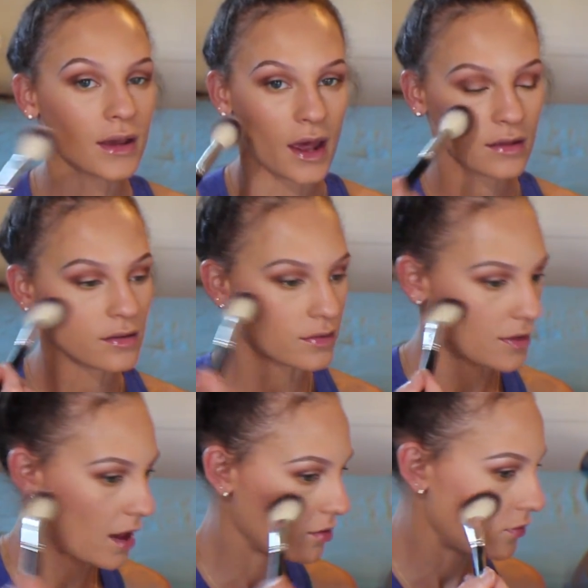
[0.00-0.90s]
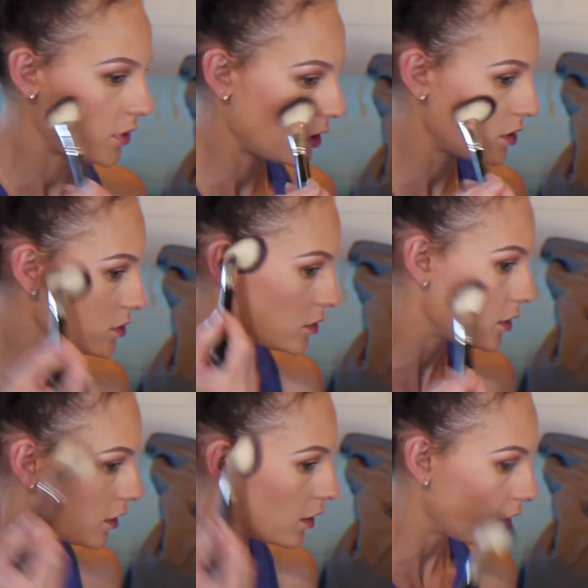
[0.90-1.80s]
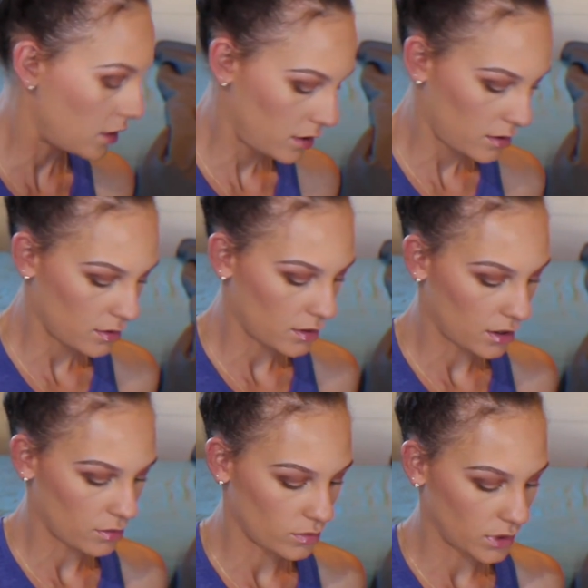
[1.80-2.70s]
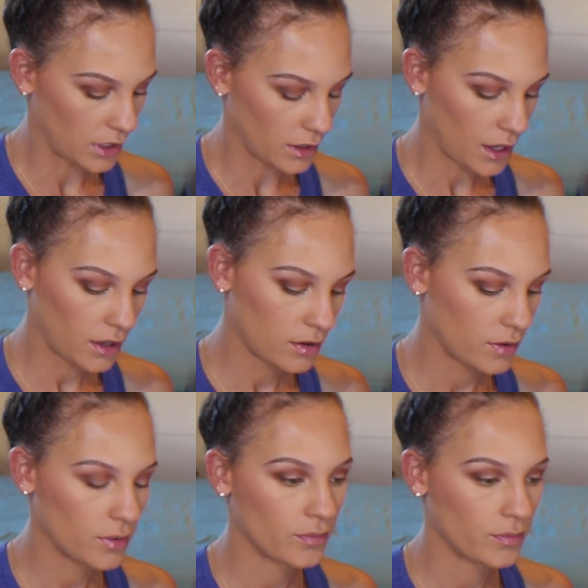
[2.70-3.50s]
It has a satin finish that I really like.